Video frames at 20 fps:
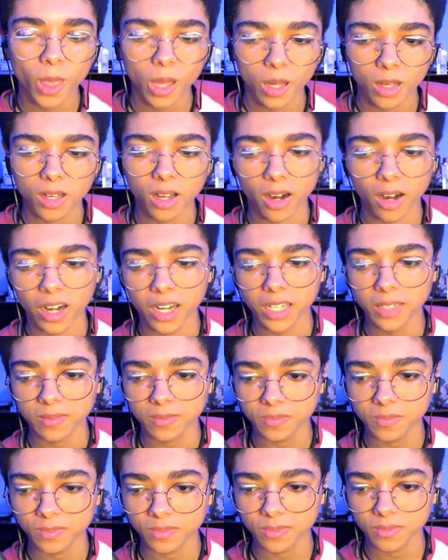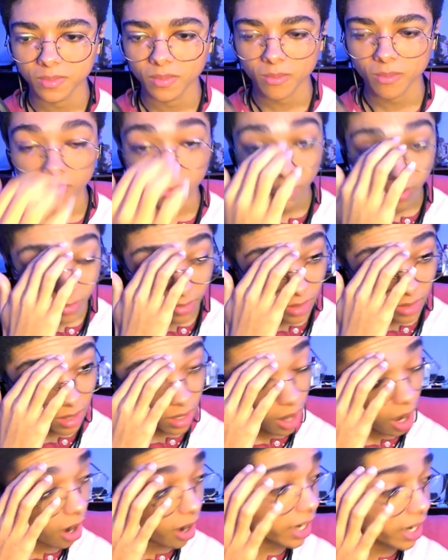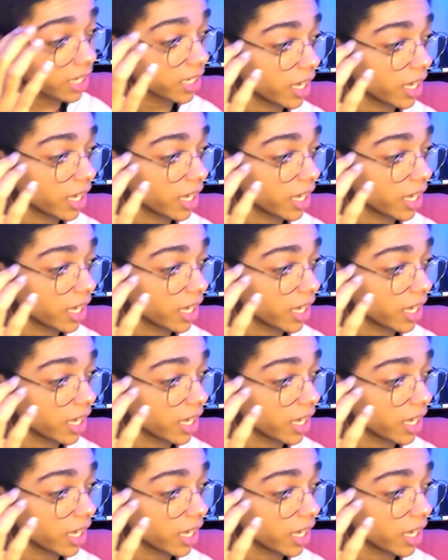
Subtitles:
All right. All right.